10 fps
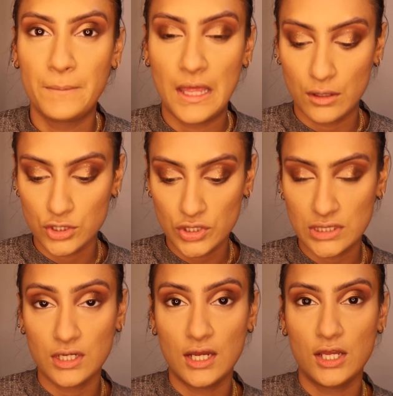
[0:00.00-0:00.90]
Now, a
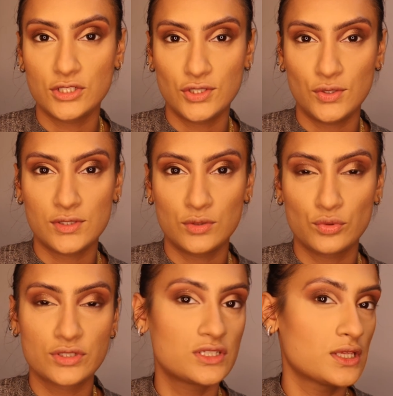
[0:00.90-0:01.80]
trick that I like to use in
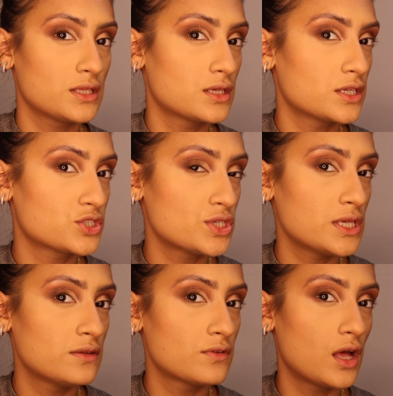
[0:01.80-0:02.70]
order to
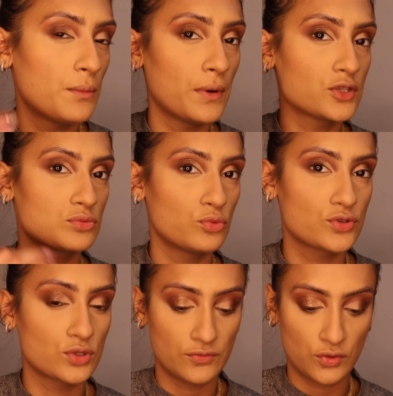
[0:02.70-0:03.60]
achieve a much
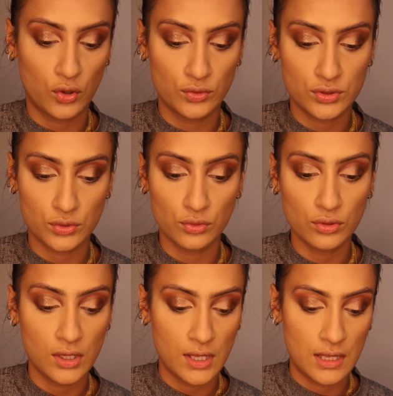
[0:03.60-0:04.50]
more softer
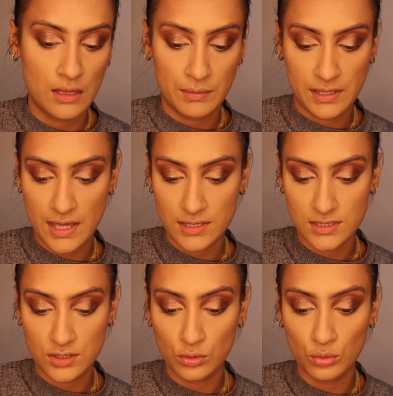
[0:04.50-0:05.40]
contour, but yet
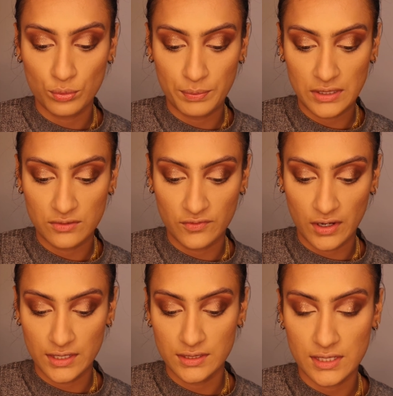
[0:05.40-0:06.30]
still be
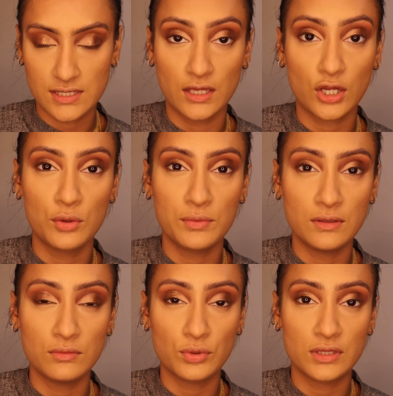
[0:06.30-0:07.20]
defined, is I go
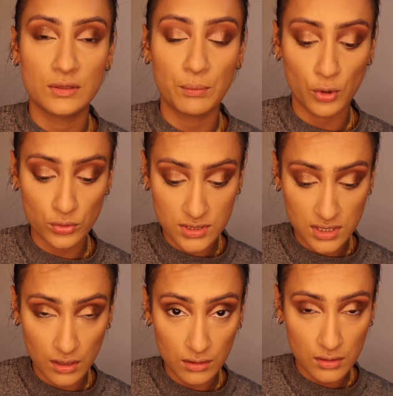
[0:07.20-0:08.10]
in with a
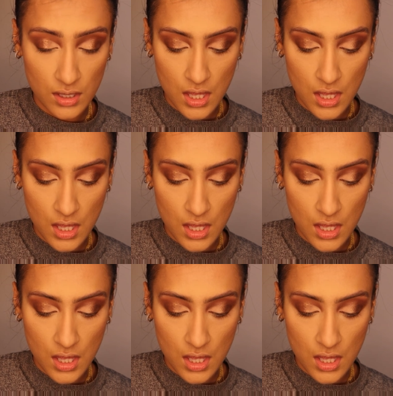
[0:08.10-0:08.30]
bronzer.